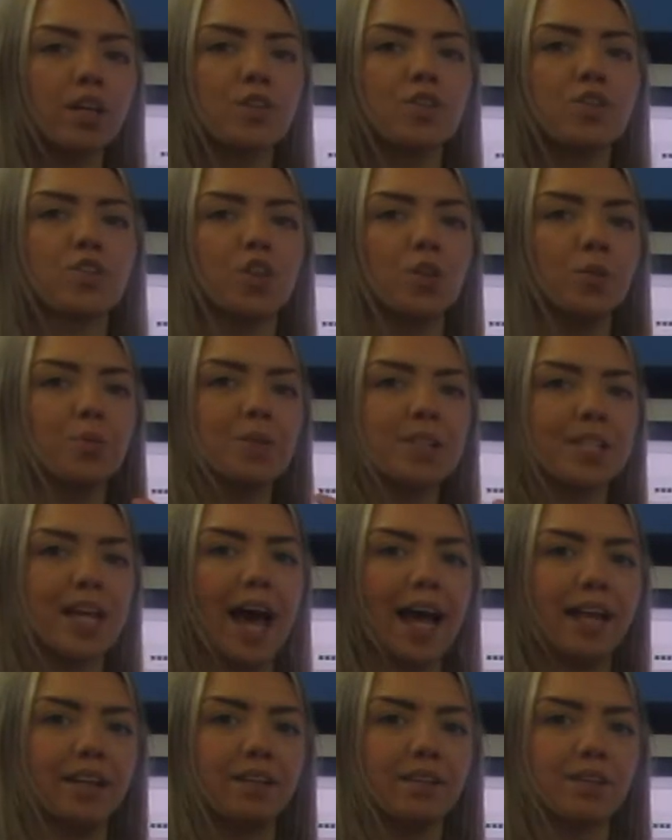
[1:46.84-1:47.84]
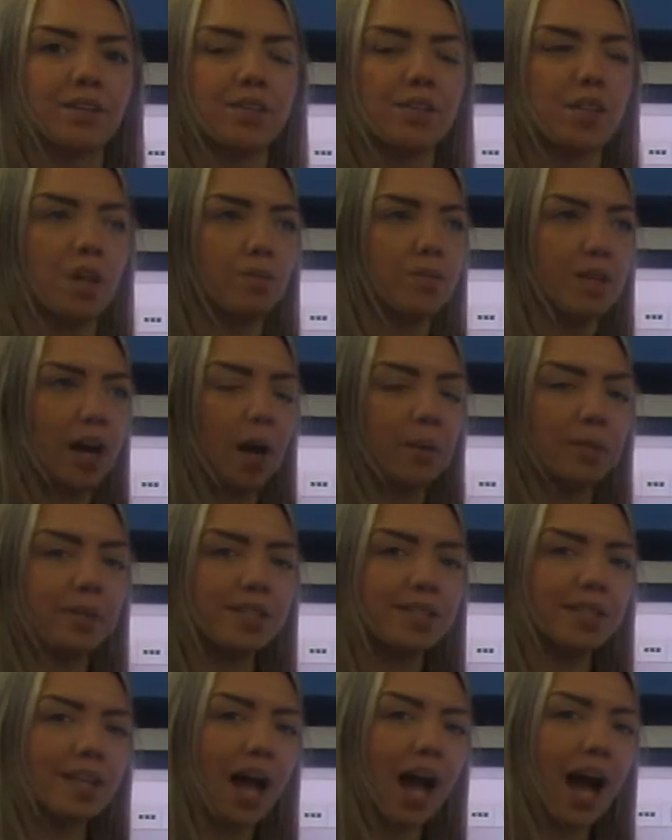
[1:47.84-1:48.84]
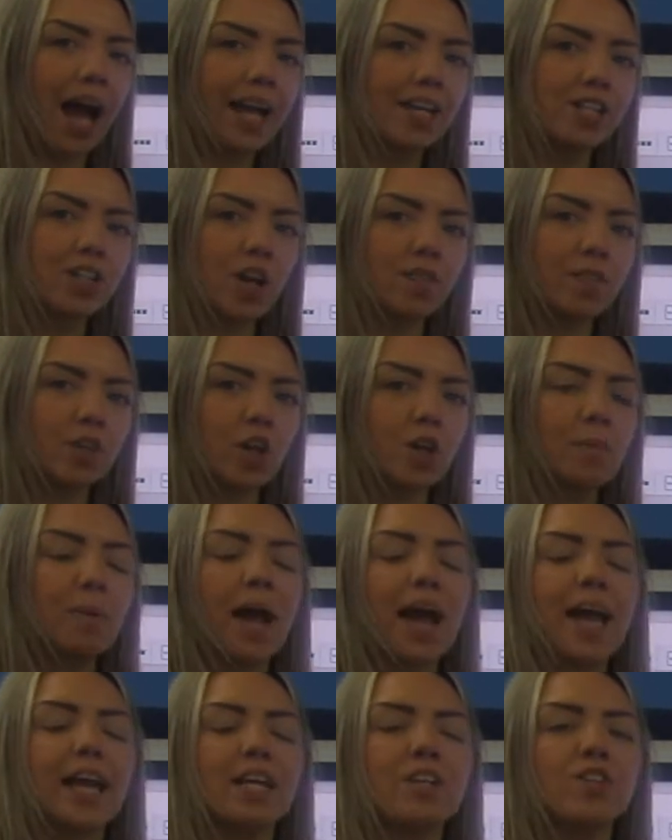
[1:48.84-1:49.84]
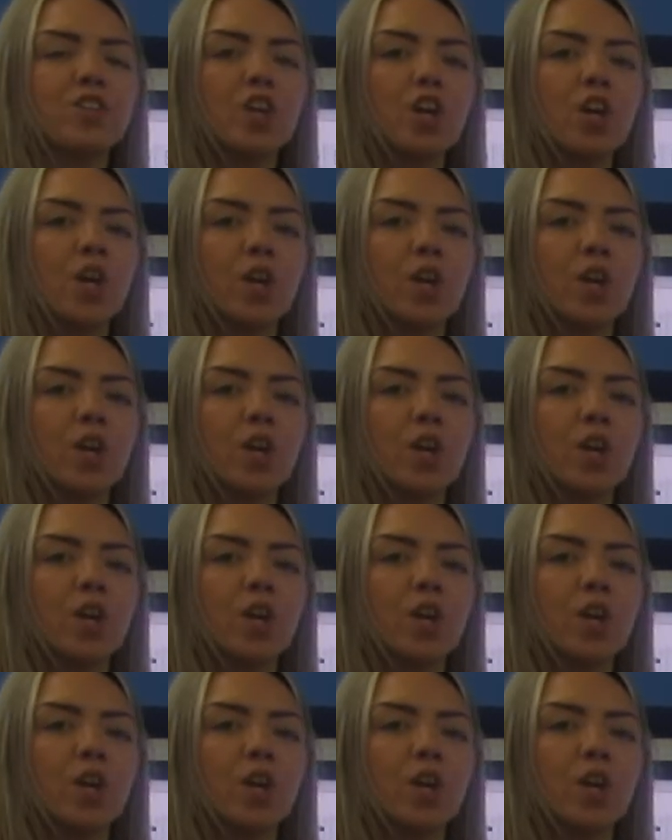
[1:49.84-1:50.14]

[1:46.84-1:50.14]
to 10. So down the side of your page,